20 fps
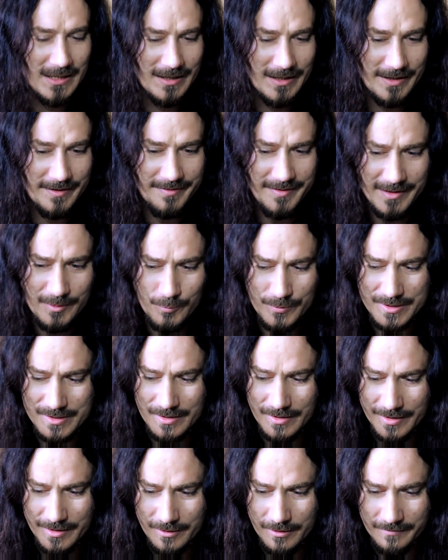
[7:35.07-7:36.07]
I think we
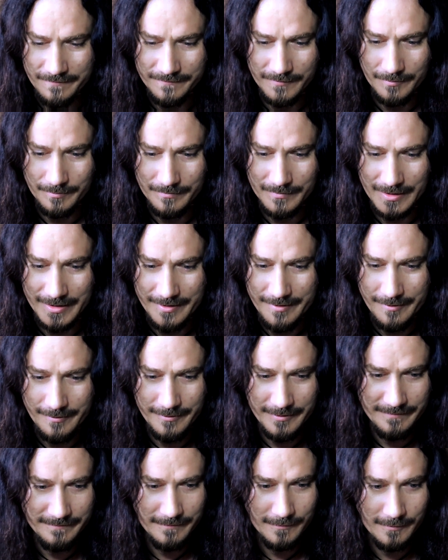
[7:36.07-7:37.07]
started off from like
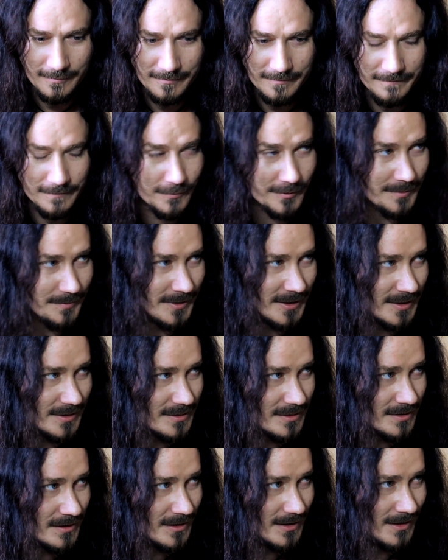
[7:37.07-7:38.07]
34 or 40
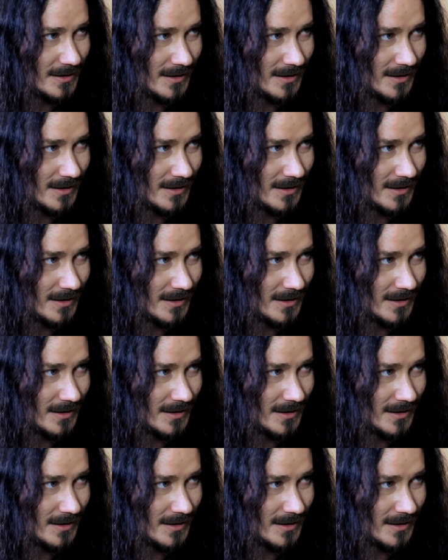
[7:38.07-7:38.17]
minutes,